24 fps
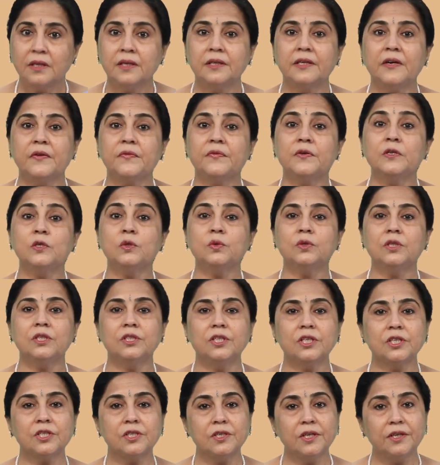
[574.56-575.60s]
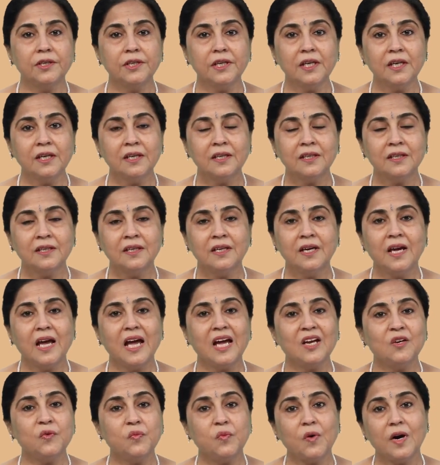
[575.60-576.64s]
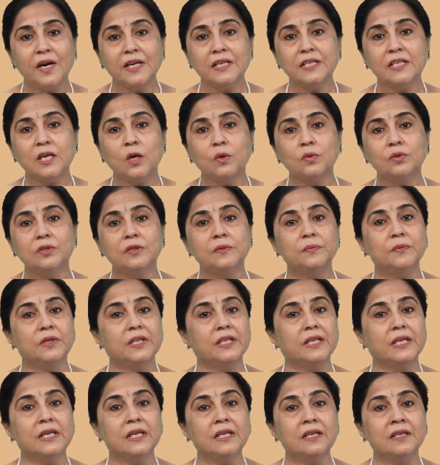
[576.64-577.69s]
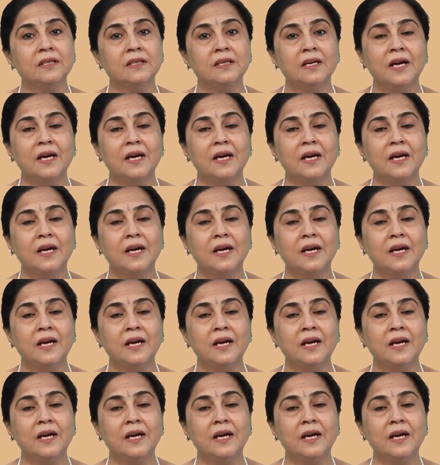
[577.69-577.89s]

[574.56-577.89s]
refer to the dictionary and find out the meaning